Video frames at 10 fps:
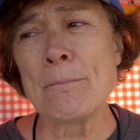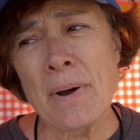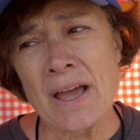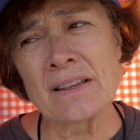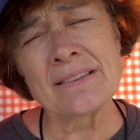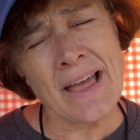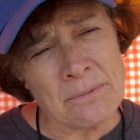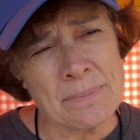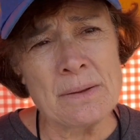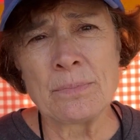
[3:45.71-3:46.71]
But
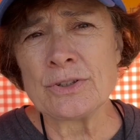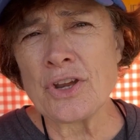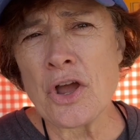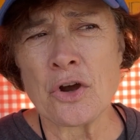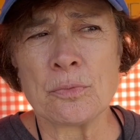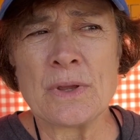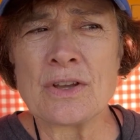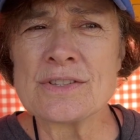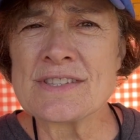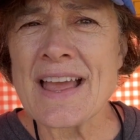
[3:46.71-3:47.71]
let people know,
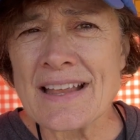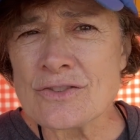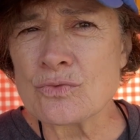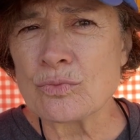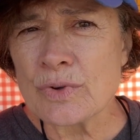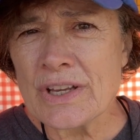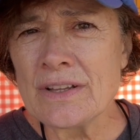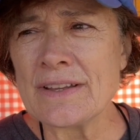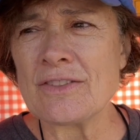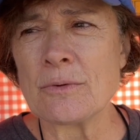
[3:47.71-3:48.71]
because that's
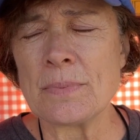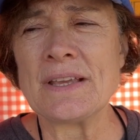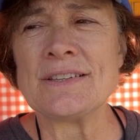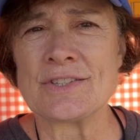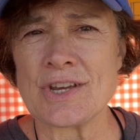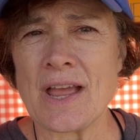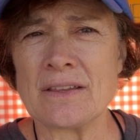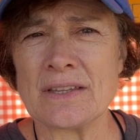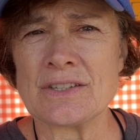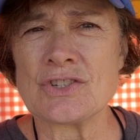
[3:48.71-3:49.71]
really the biggest
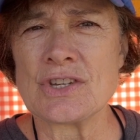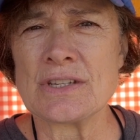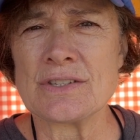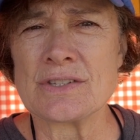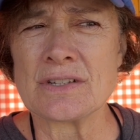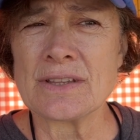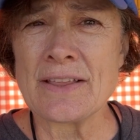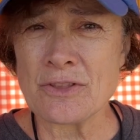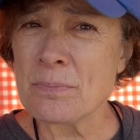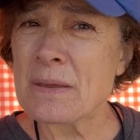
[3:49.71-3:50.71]
challenge, is to
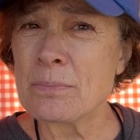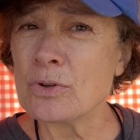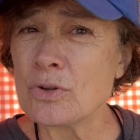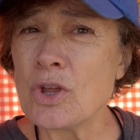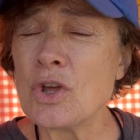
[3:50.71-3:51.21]
let the people